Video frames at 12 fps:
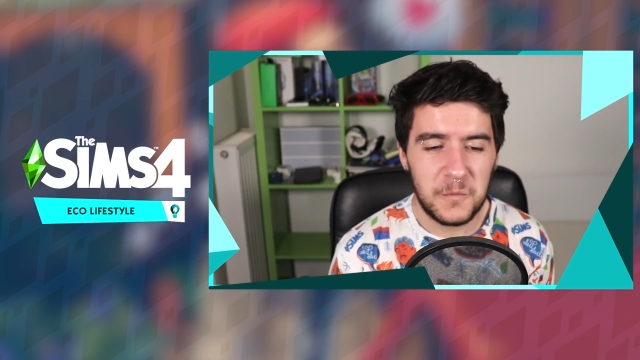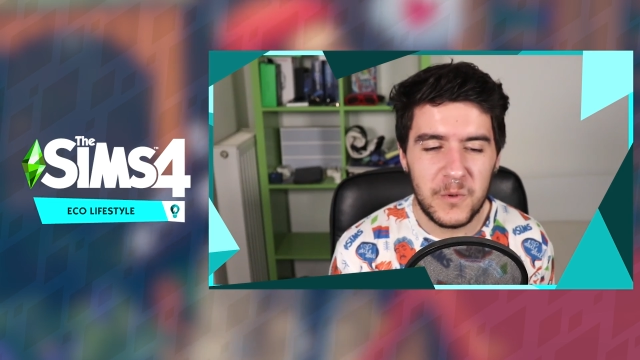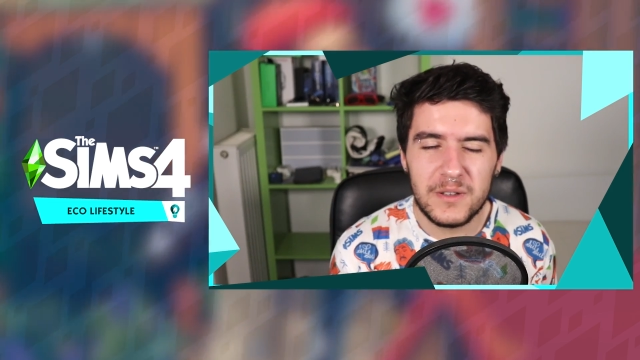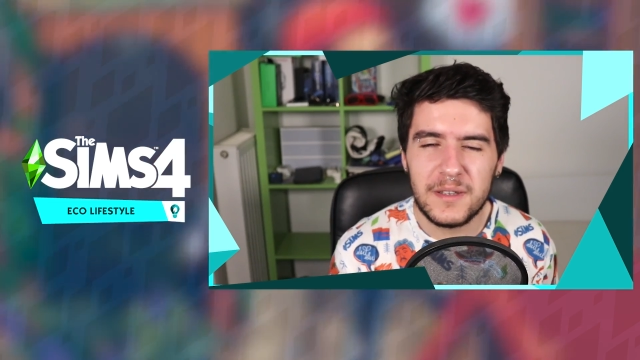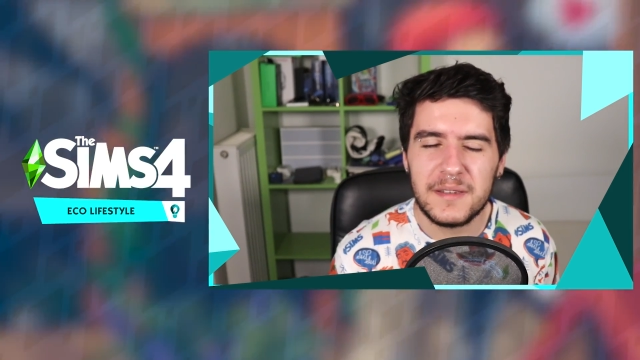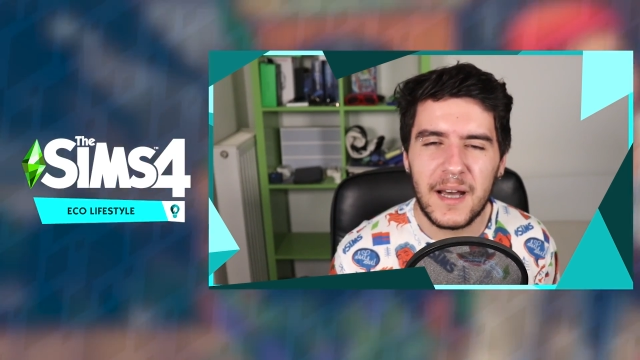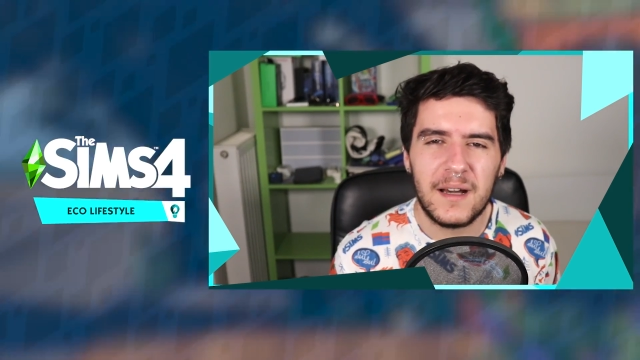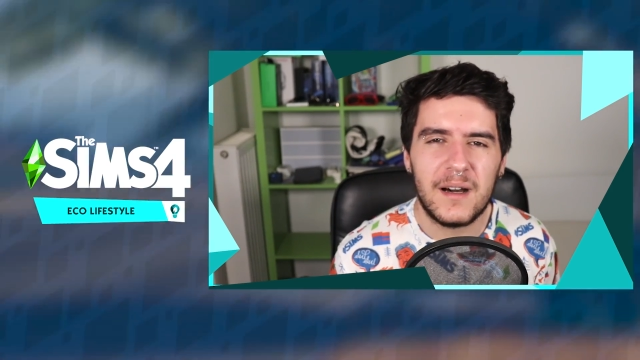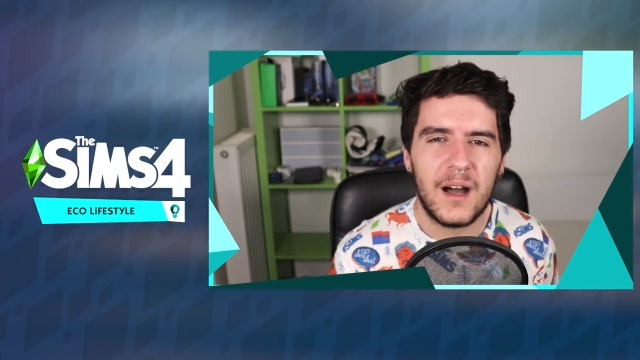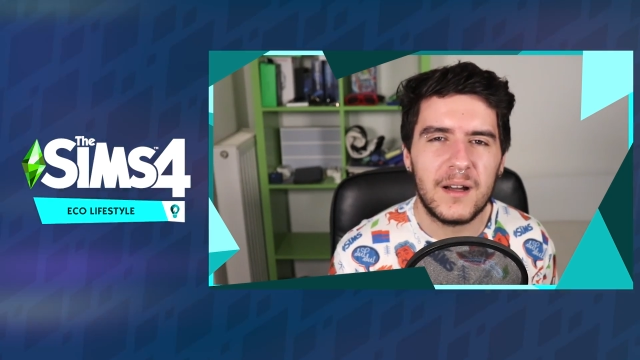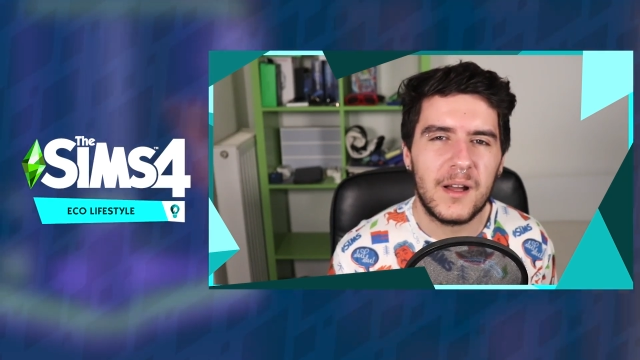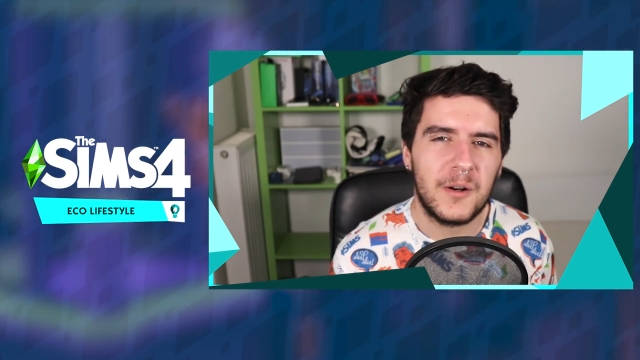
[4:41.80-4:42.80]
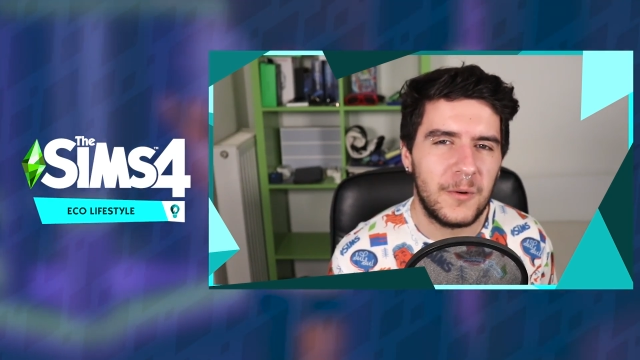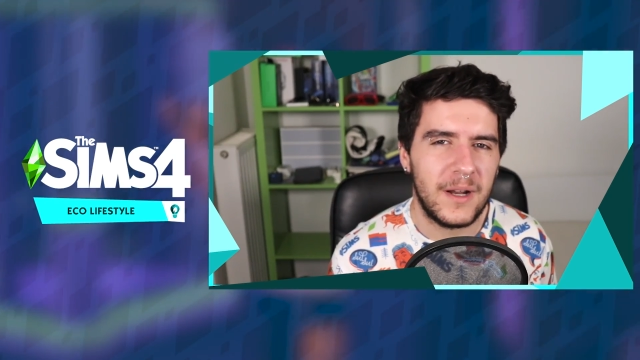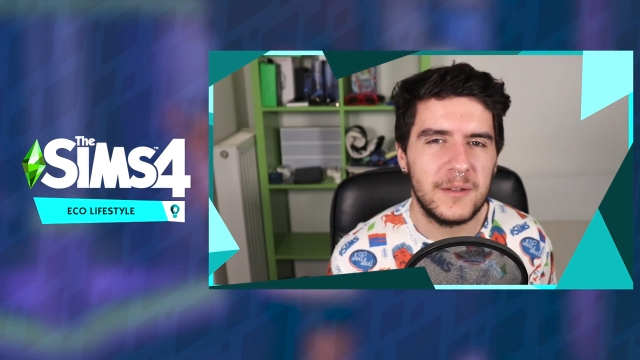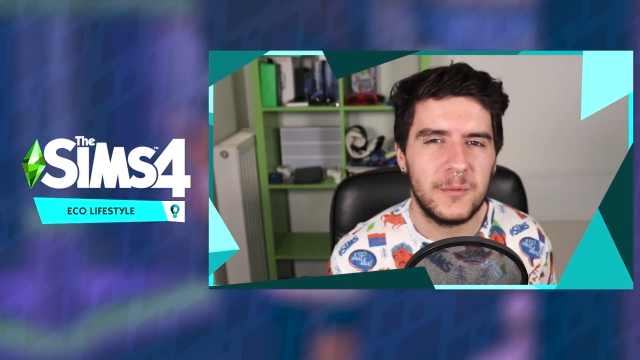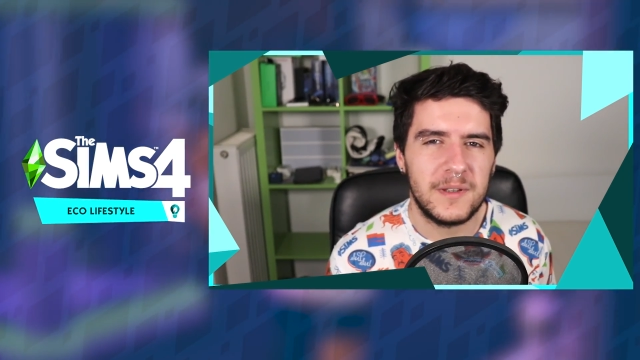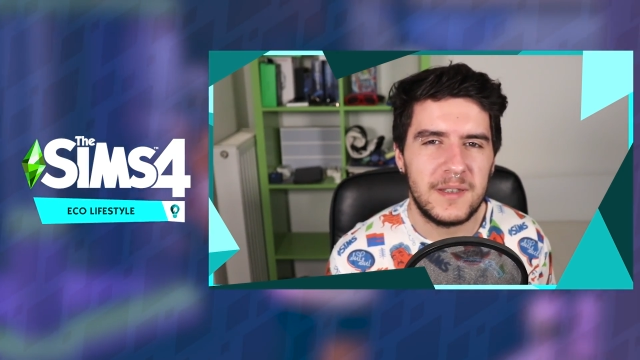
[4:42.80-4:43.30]
would tie along
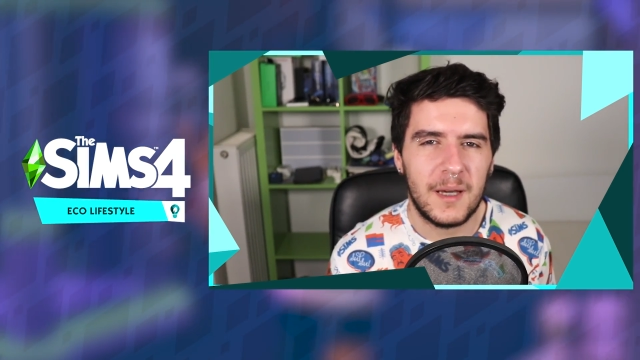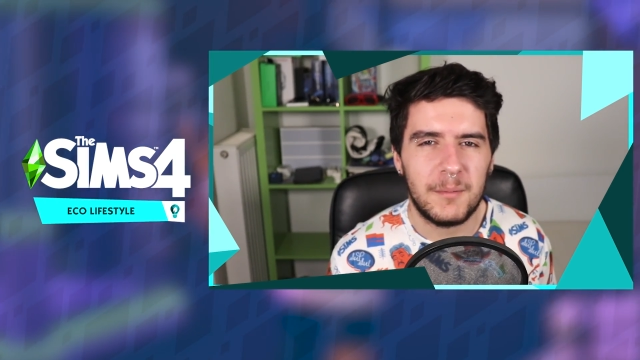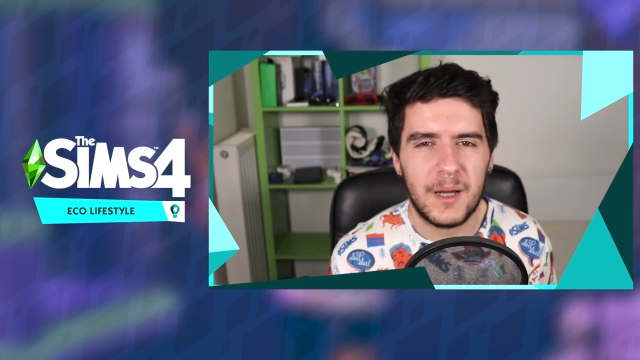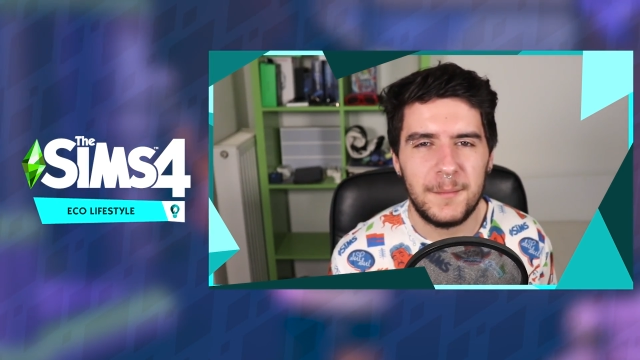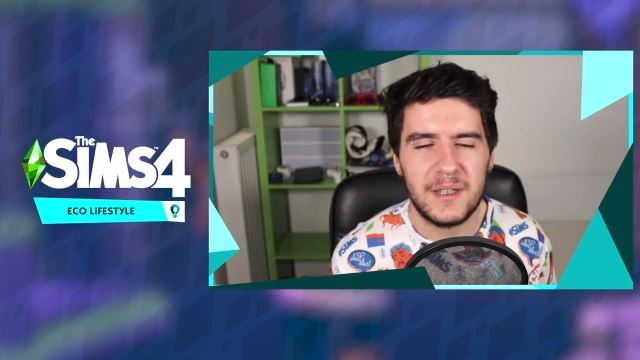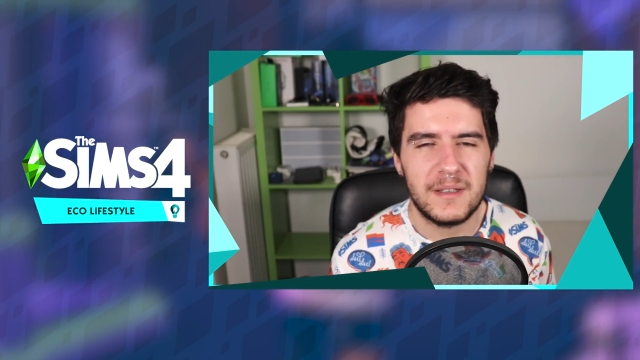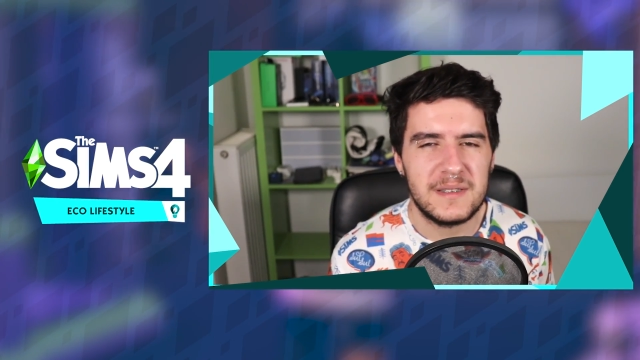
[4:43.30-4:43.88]
great with the upcoming